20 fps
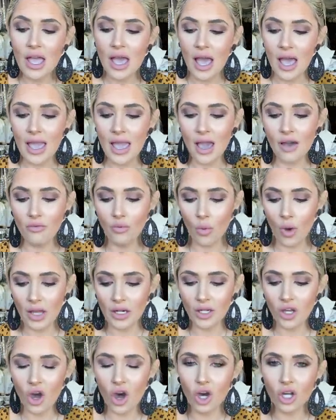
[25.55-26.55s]
I have
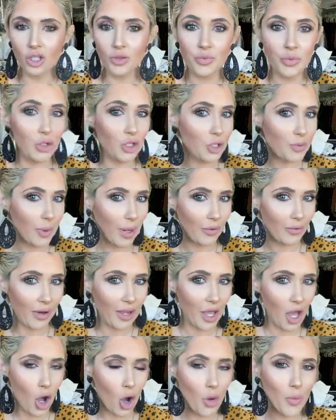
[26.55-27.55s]
one called Beauty by
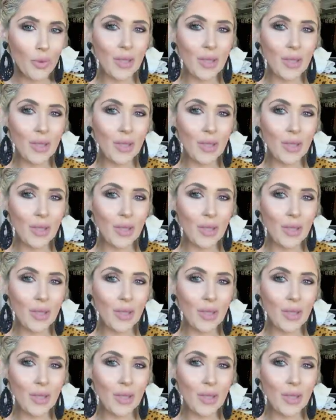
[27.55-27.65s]
Raya Hope,